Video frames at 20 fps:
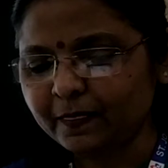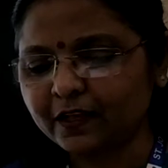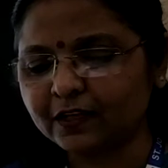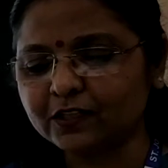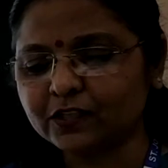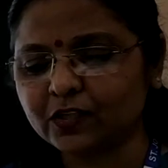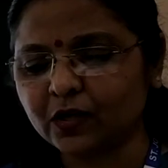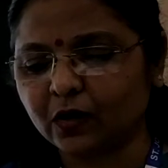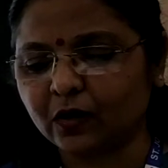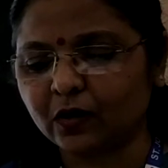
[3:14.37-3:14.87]

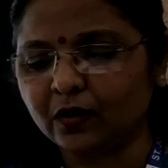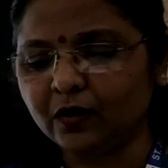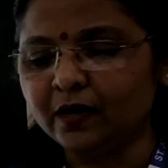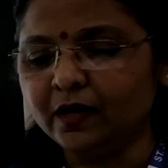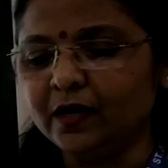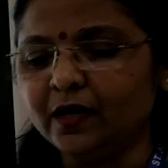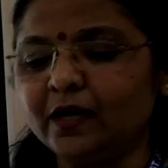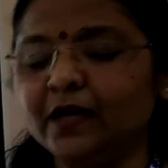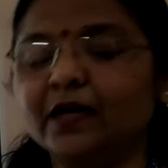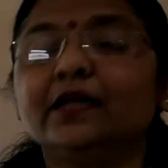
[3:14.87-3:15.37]
So
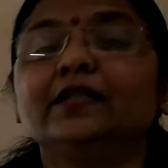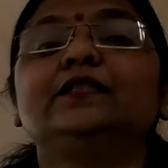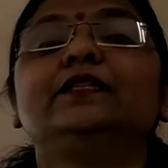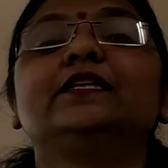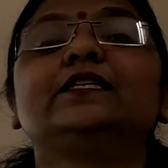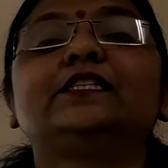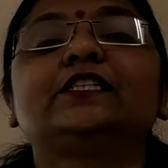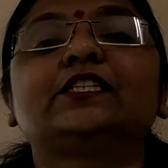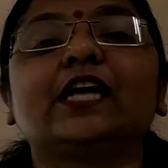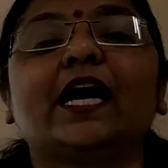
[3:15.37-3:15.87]

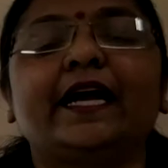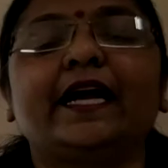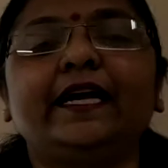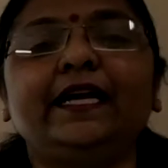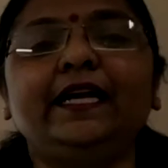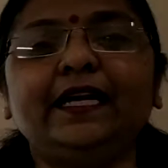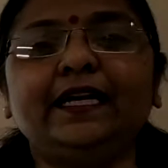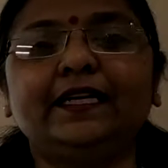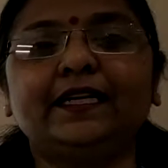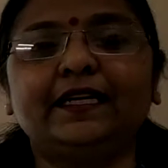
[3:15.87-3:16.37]
the
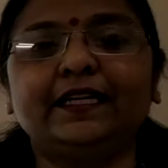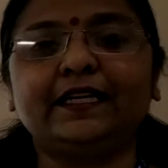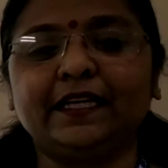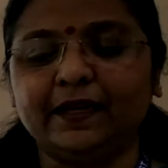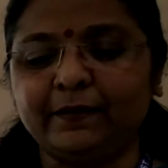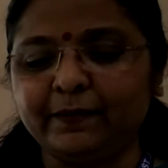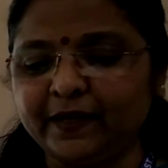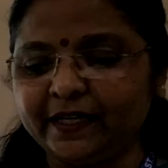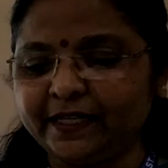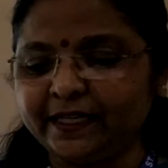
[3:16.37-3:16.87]
child
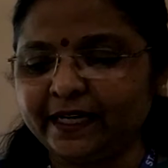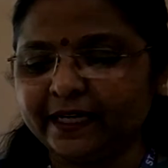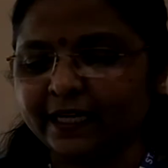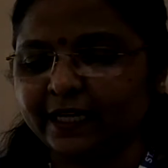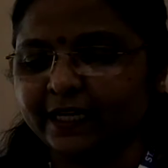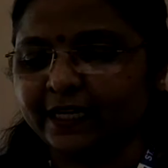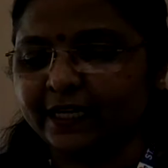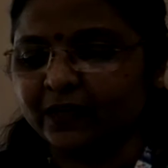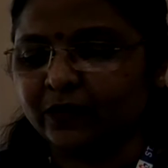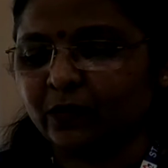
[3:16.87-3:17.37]

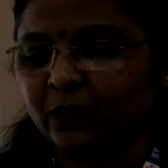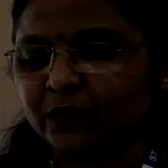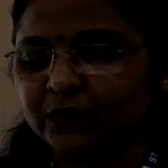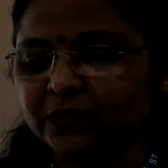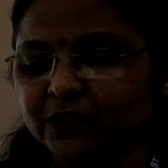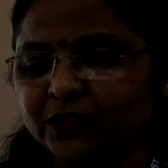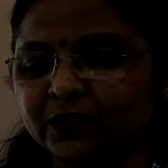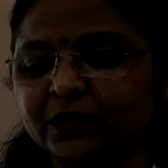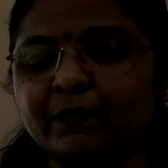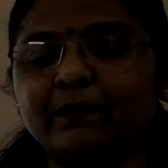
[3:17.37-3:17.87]
immediately
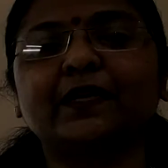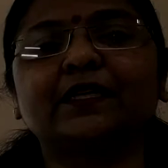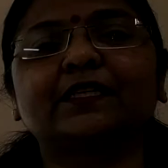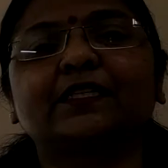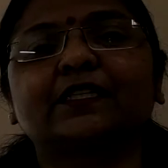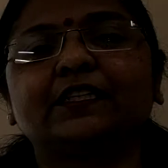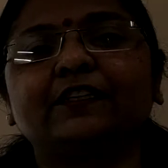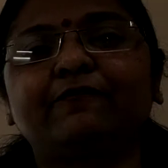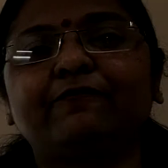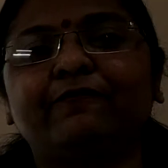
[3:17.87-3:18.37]
goes to the
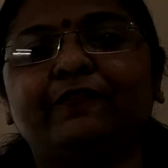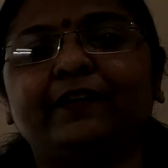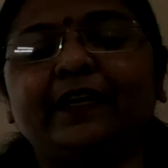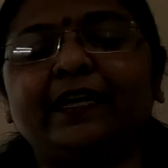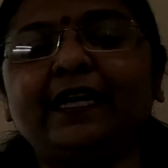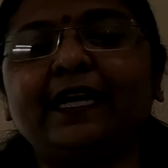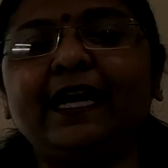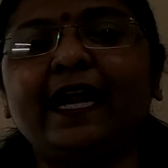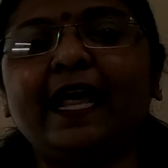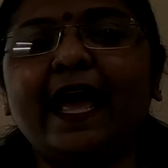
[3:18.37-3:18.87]
mustard
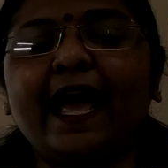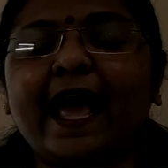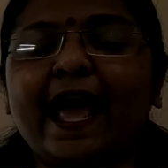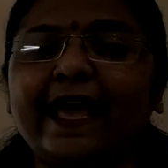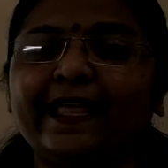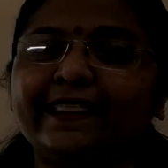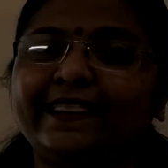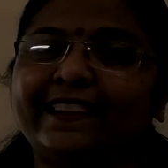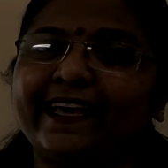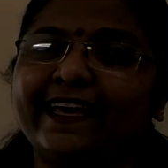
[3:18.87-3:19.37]
field,
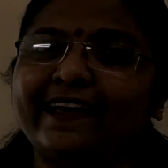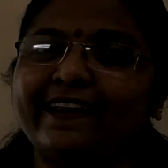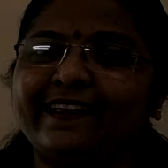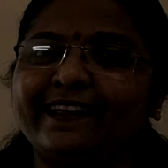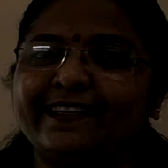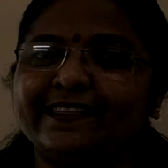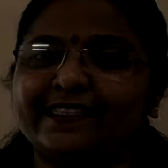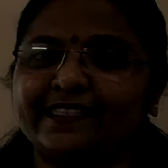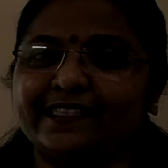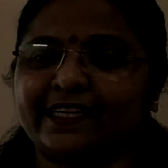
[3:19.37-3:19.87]
and there
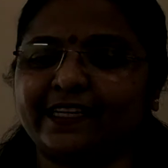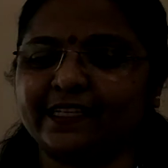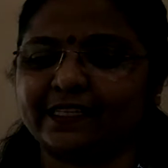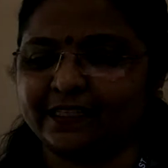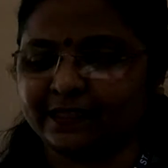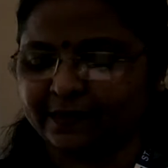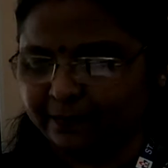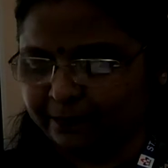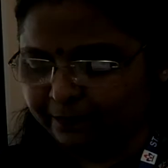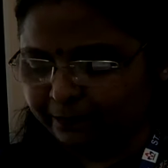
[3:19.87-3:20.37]
he
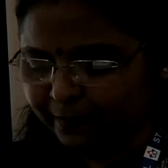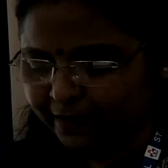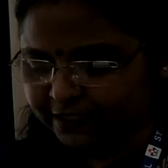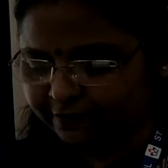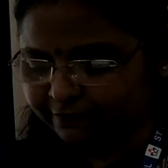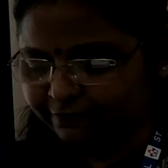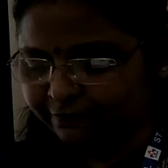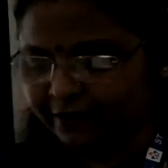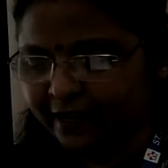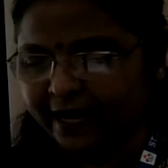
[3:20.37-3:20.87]
sees
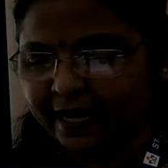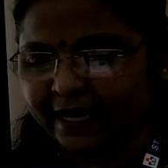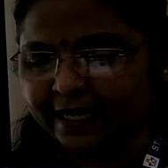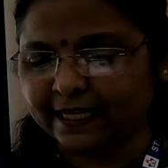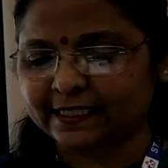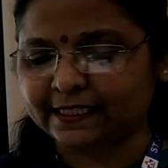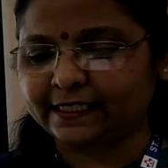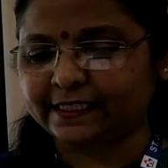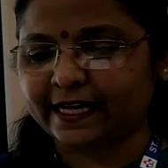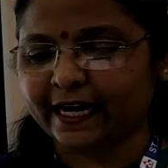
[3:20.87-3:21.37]

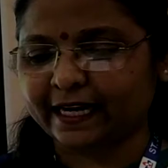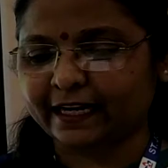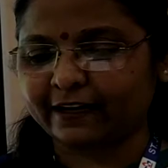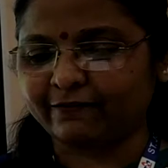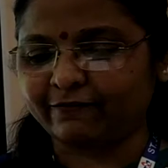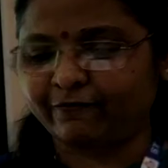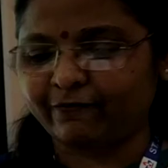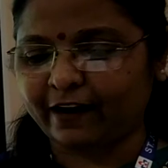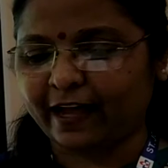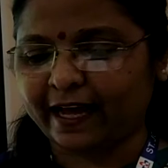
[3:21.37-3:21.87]
butterflies,
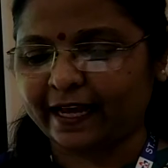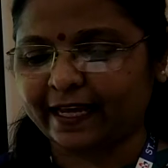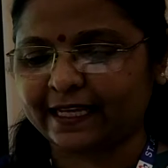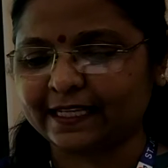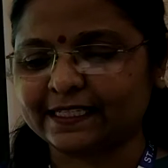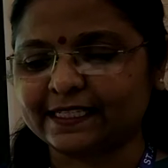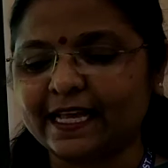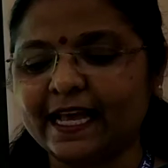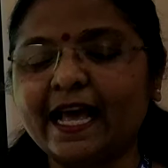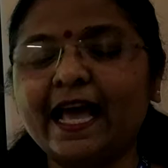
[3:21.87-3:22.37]

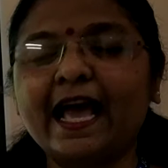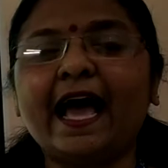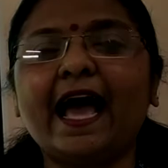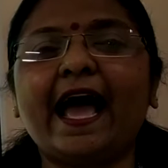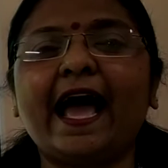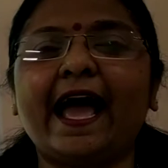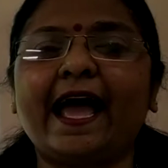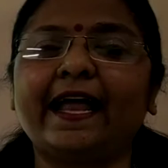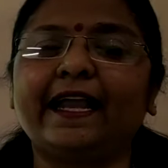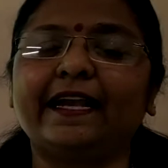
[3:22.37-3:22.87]
dragonflies,
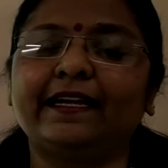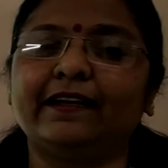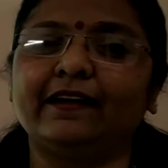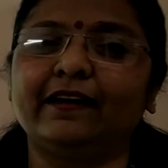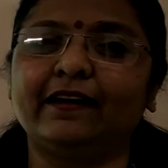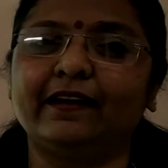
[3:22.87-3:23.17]
and